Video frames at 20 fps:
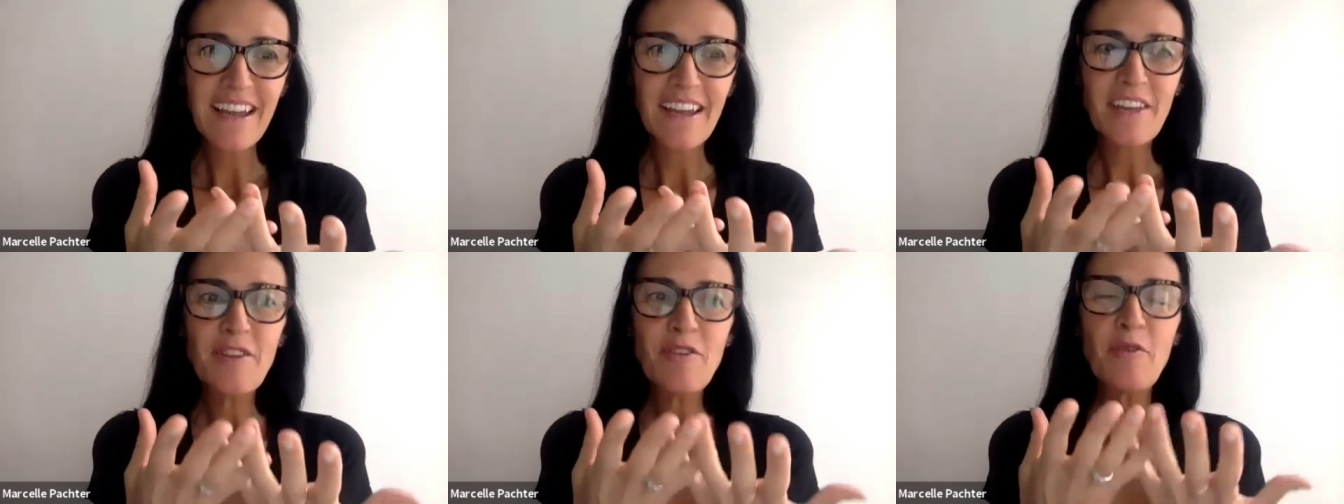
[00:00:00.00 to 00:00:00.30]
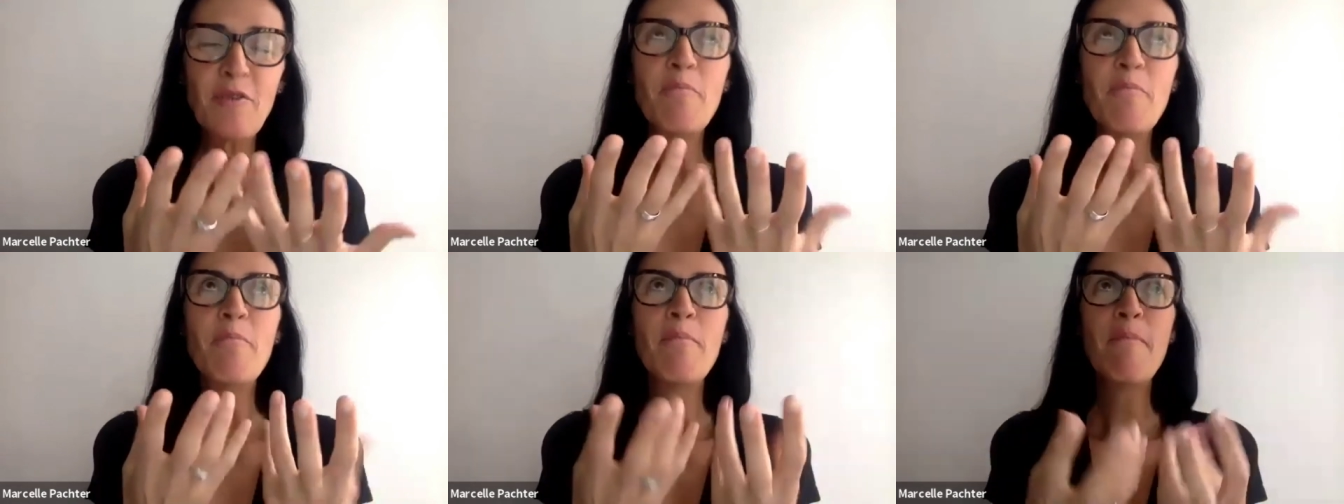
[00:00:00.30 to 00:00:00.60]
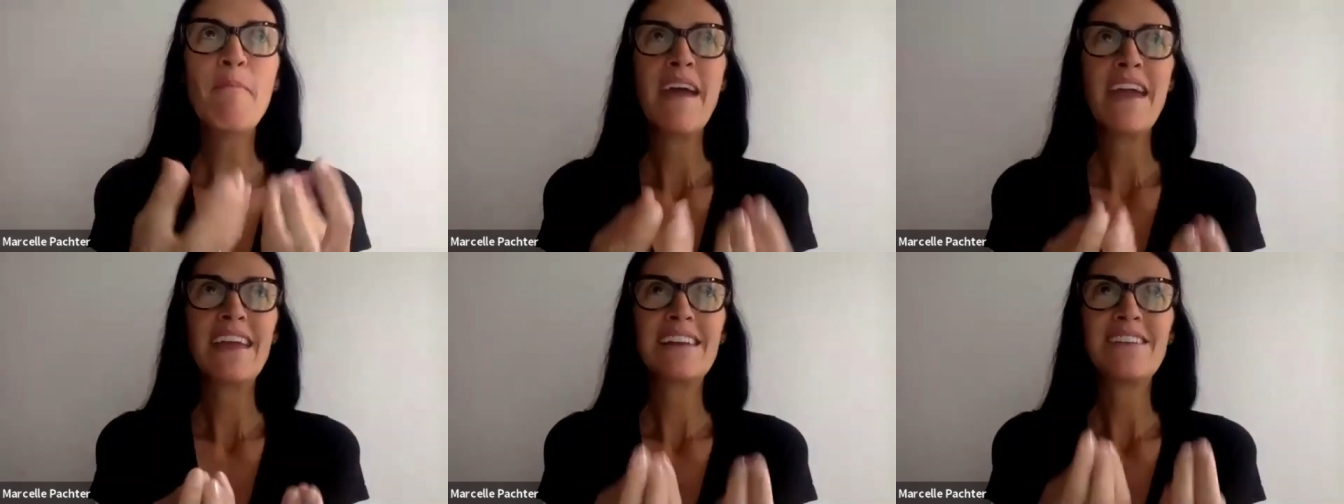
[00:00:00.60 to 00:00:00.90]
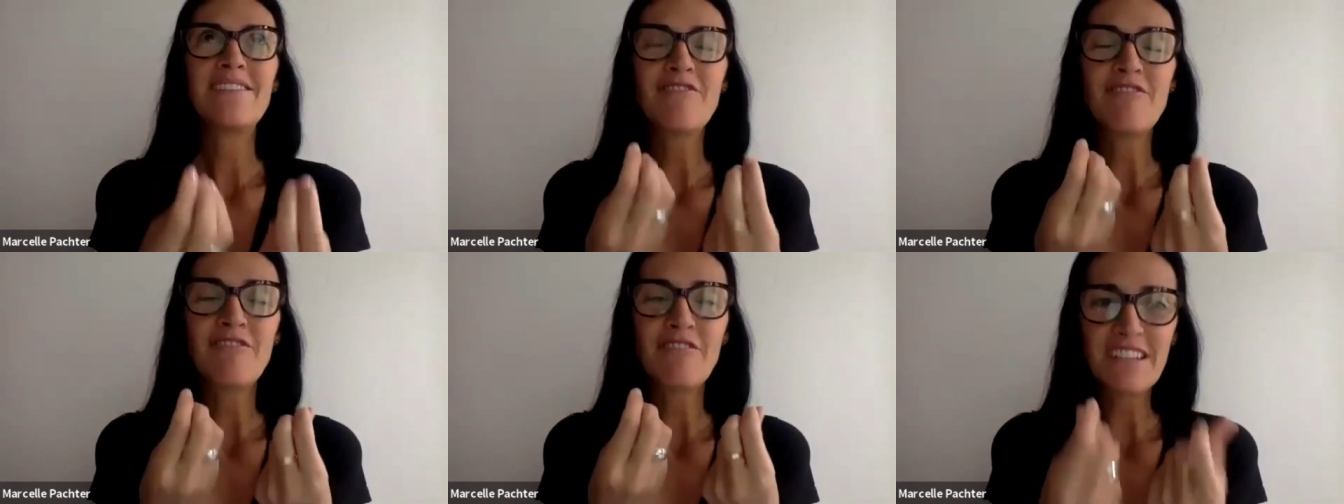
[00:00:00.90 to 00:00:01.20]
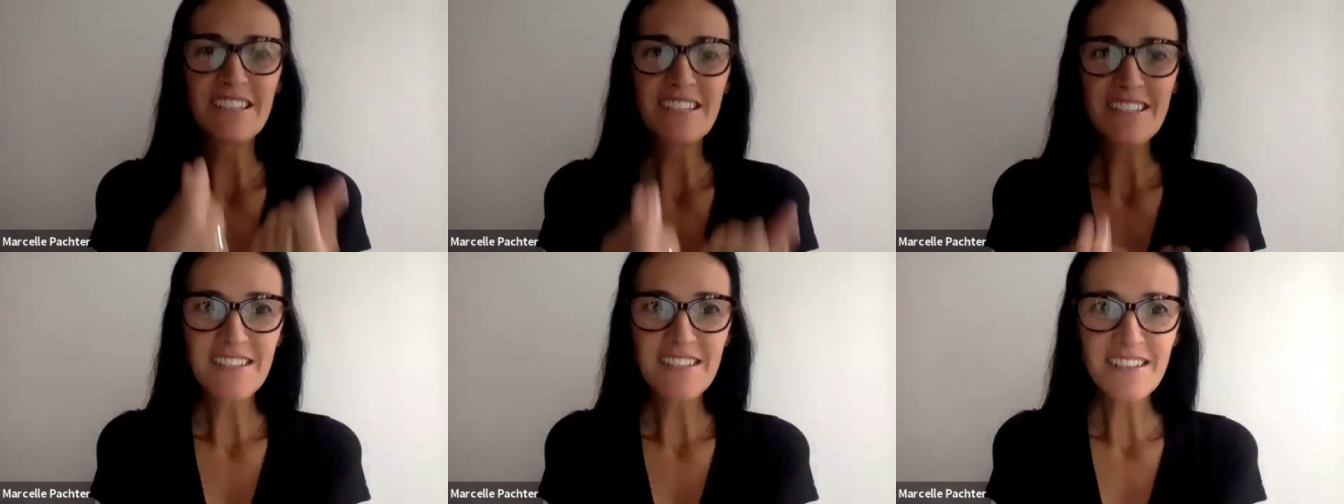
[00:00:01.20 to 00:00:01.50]
your main
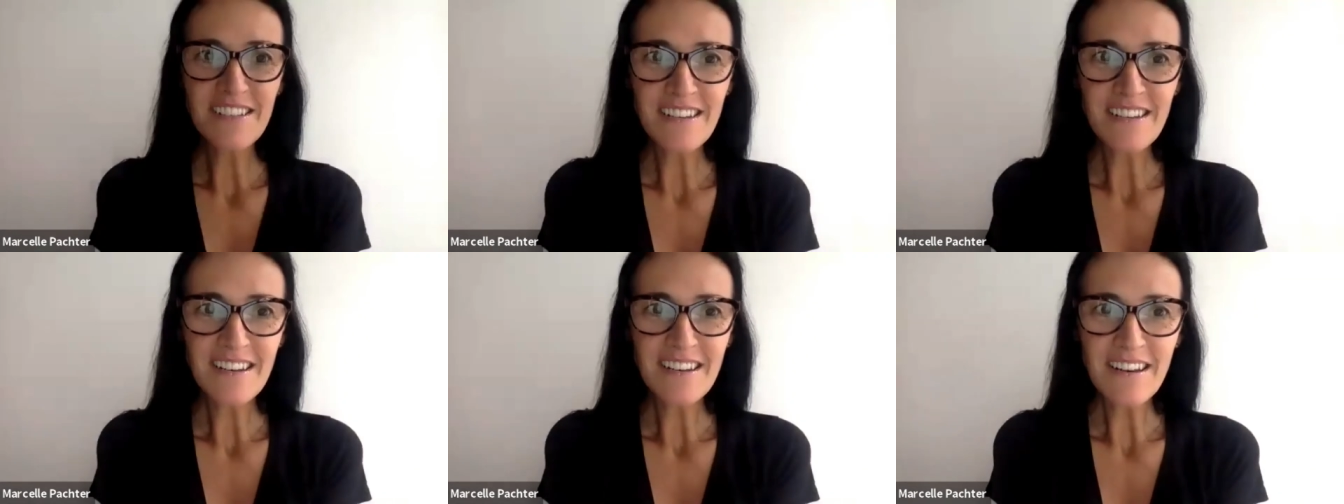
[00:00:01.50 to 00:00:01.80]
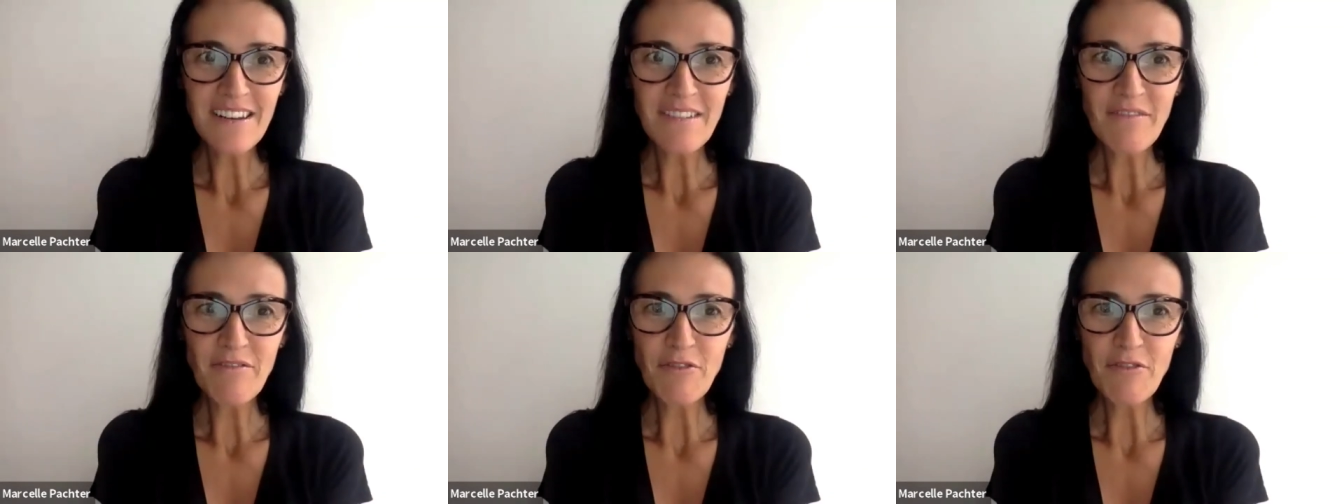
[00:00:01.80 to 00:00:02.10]
reason